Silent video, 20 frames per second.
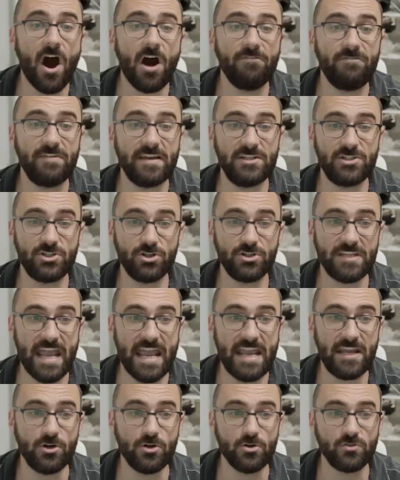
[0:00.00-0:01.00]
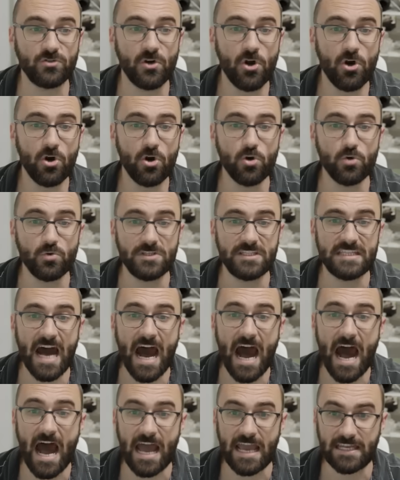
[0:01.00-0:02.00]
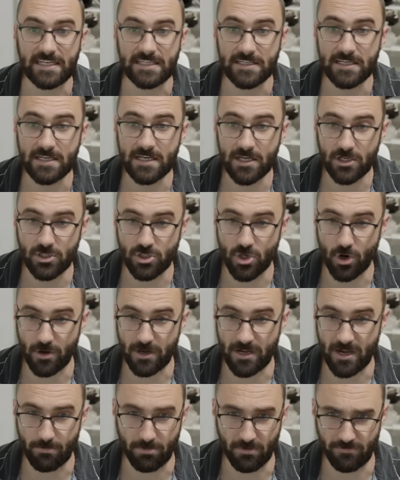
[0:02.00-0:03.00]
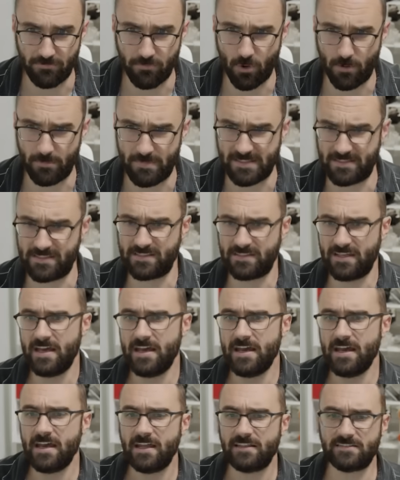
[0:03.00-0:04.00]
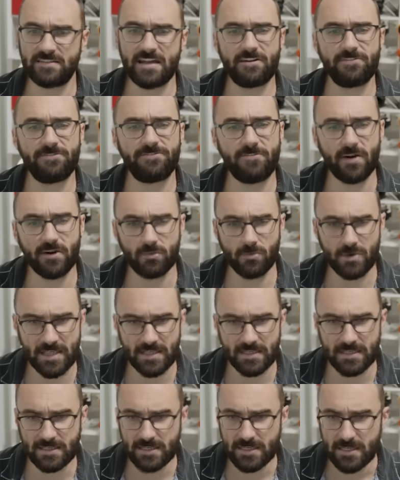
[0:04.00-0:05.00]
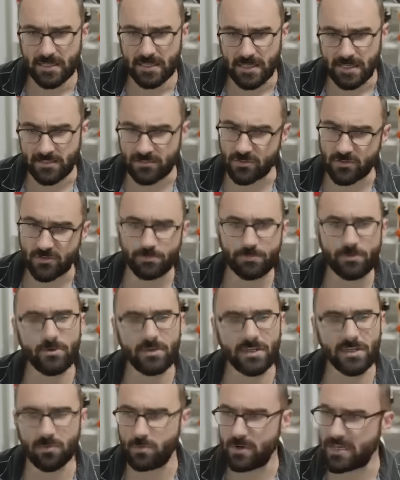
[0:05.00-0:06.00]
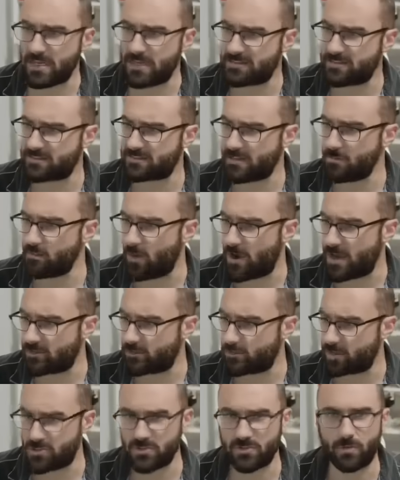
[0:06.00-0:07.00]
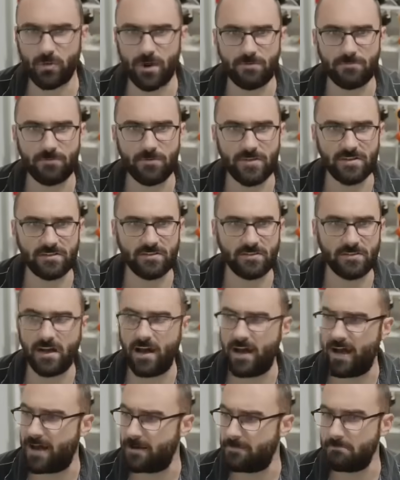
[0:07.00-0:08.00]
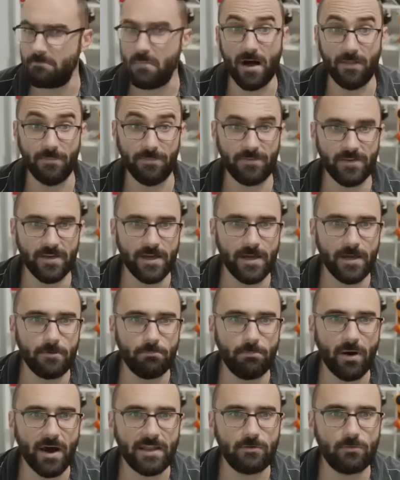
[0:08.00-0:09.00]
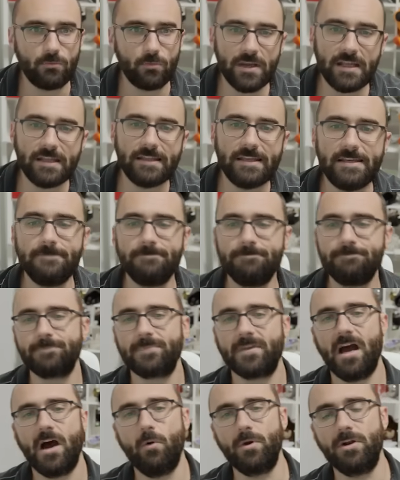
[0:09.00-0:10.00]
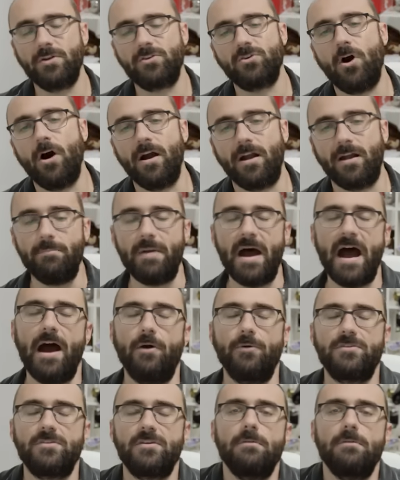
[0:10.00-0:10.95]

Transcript: of entertainers who died during a performance. It's not a fun read, it's a spooky read in some ways, which is great for this uh, month, but really, I wanna talk about